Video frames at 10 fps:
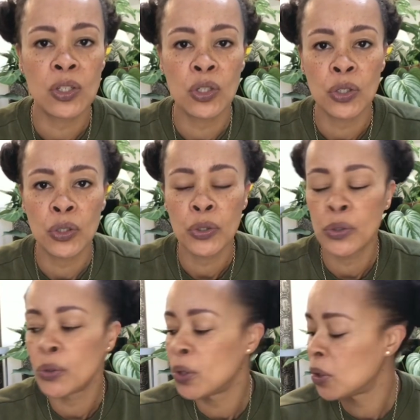
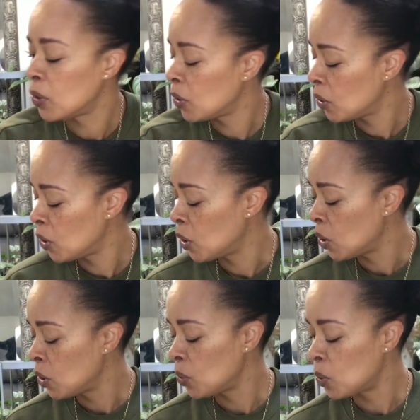to
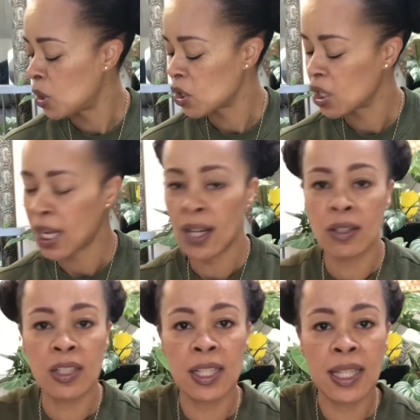wash
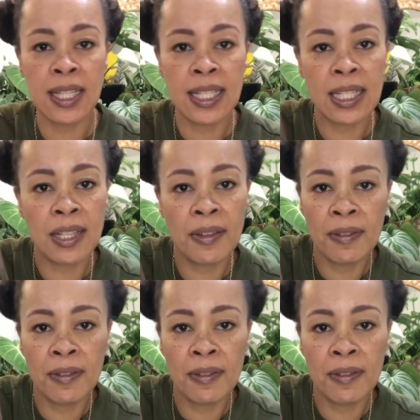out this